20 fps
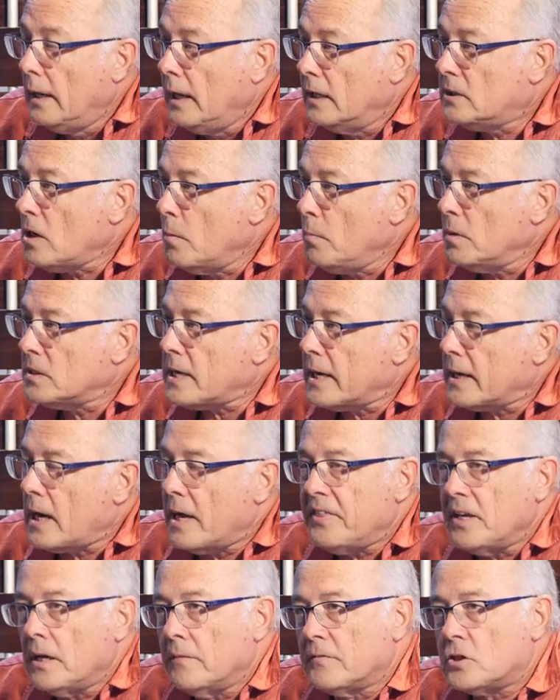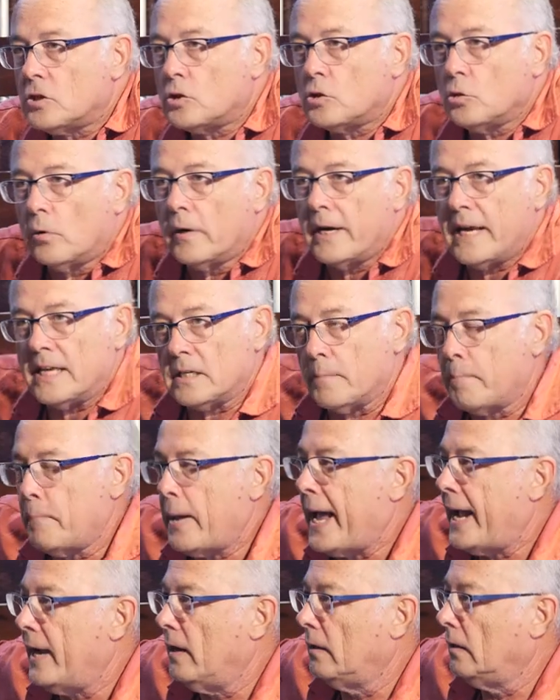It's almost like I think of a story as a
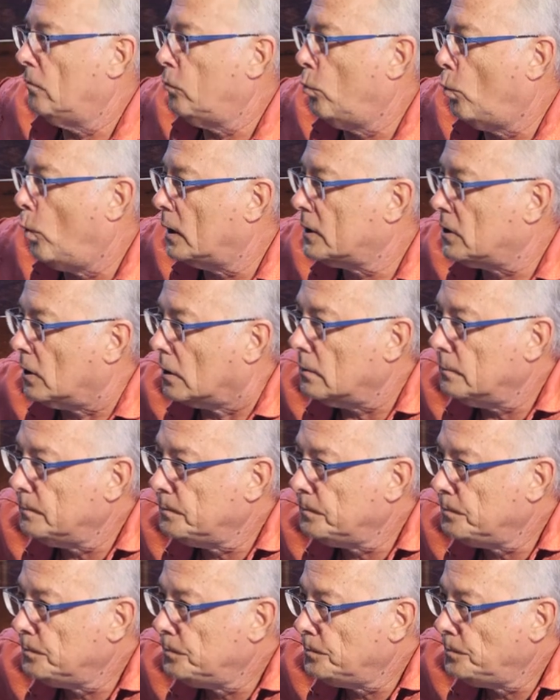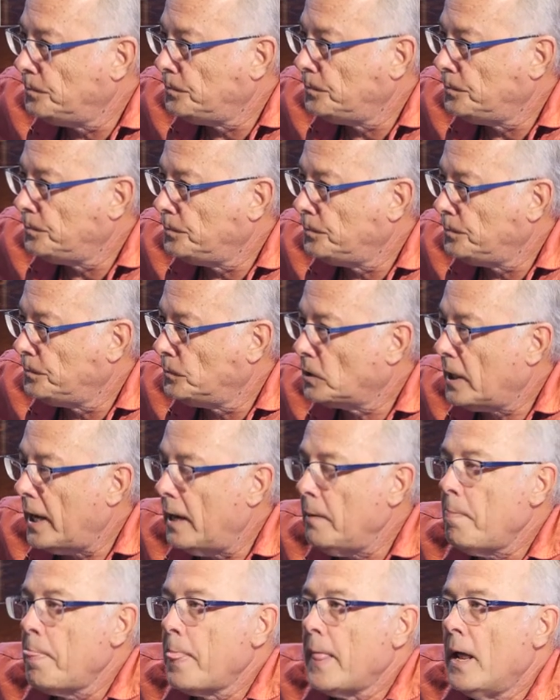pail of water.
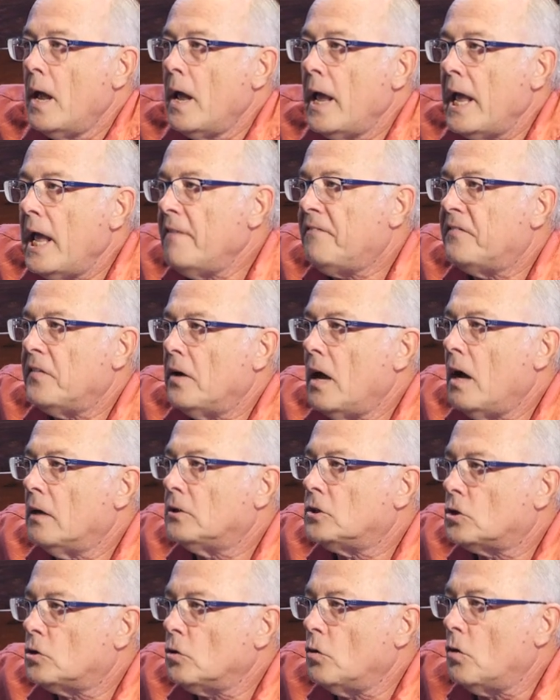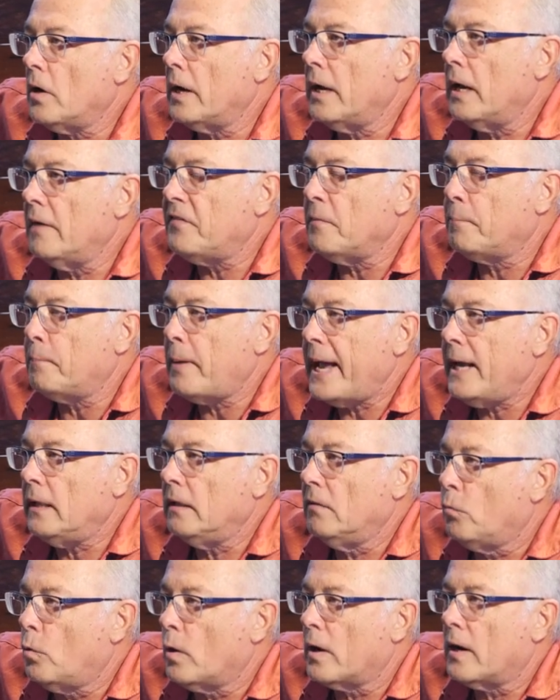Okay? If a story, if a
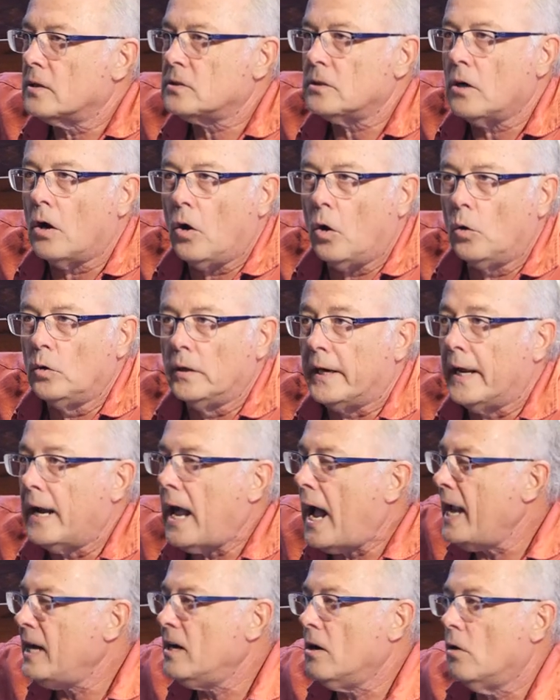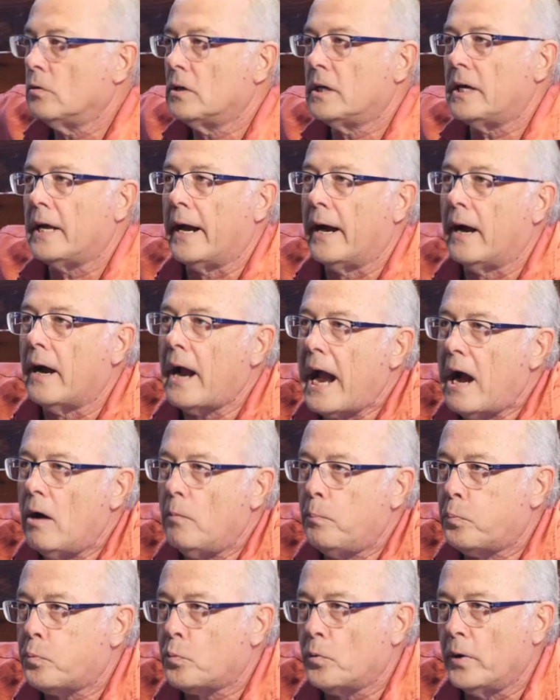pail of water has a hole in it, I don't care how
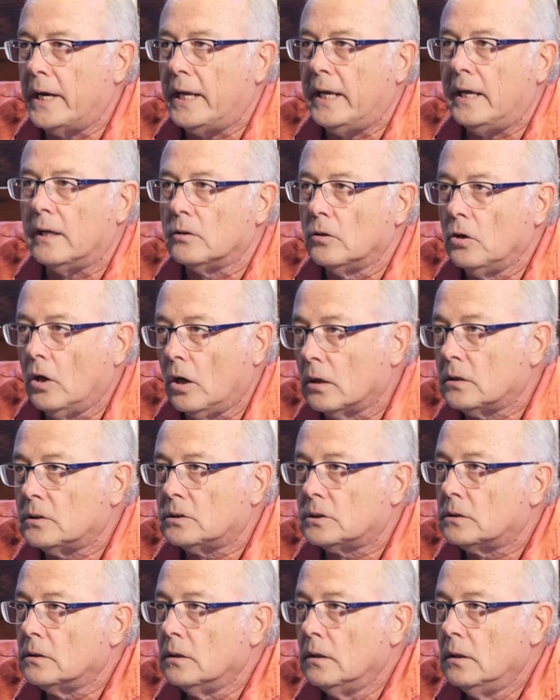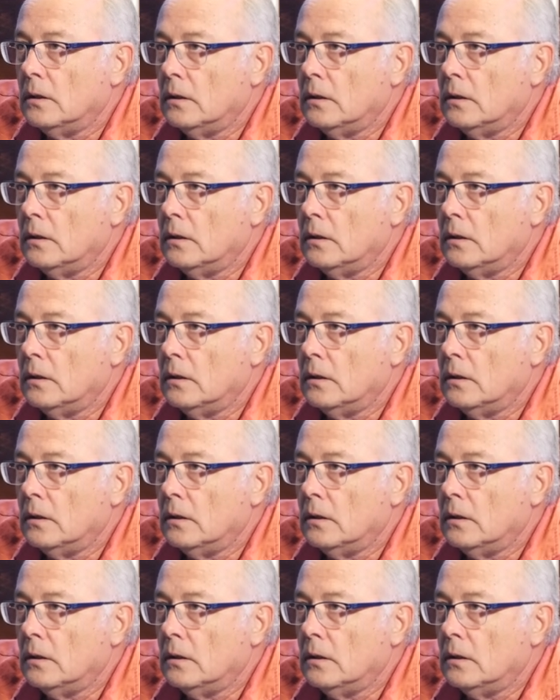pretty it looks.